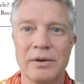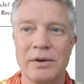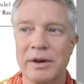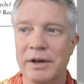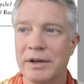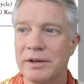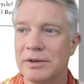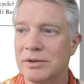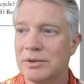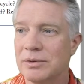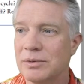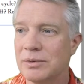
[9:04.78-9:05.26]

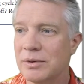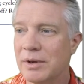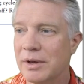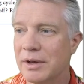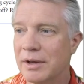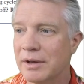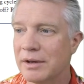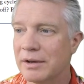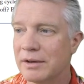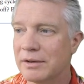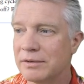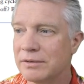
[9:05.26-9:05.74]
I do
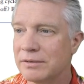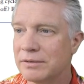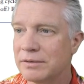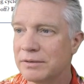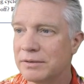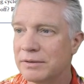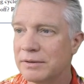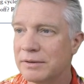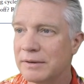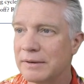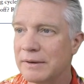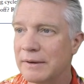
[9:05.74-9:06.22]

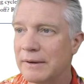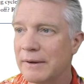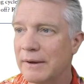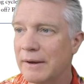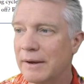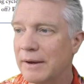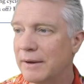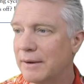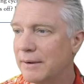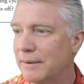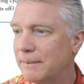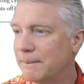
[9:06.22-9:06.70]
have
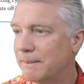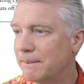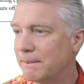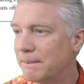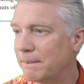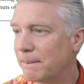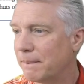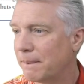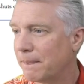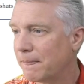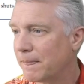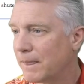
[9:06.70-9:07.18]

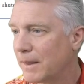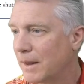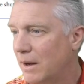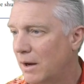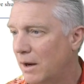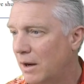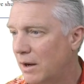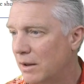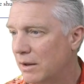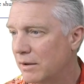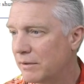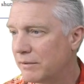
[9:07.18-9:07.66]

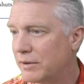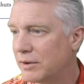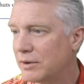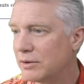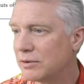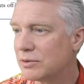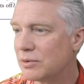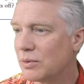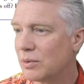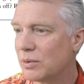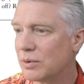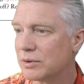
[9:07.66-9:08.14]
all of
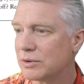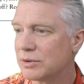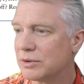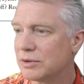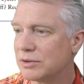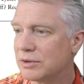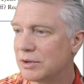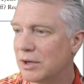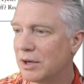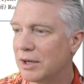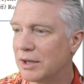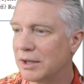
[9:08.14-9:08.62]
these
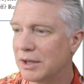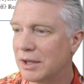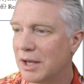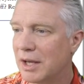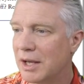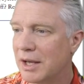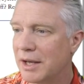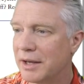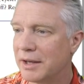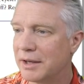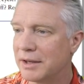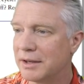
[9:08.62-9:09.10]
courses
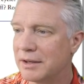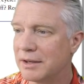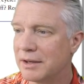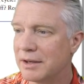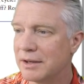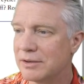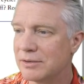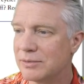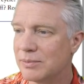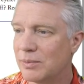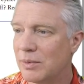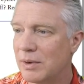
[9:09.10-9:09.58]
online
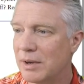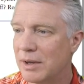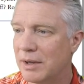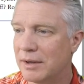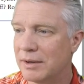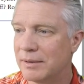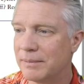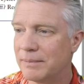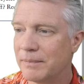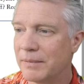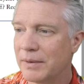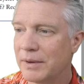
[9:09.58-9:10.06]
as
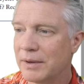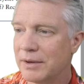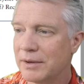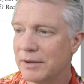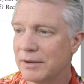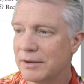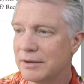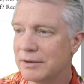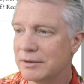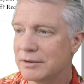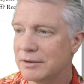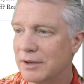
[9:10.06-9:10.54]
well.
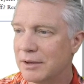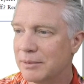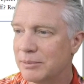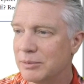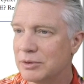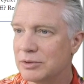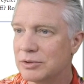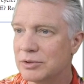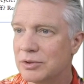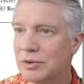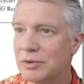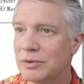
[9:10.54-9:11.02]
So let
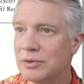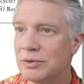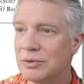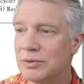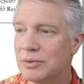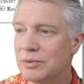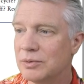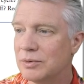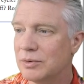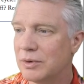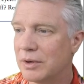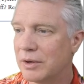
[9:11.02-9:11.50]
me show
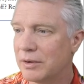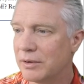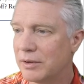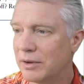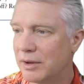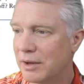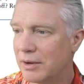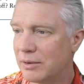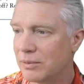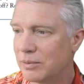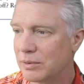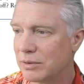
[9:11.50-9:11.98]
you how
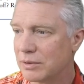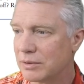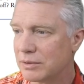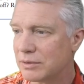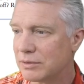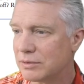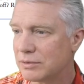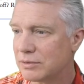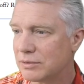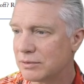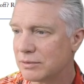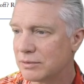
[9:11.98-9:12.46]
that
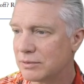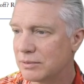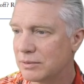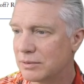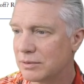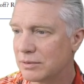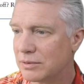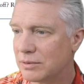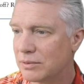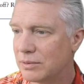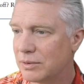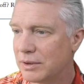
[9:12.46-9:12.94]
works
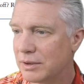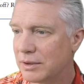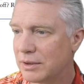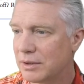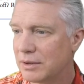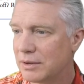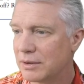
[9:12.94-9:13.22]
real quick.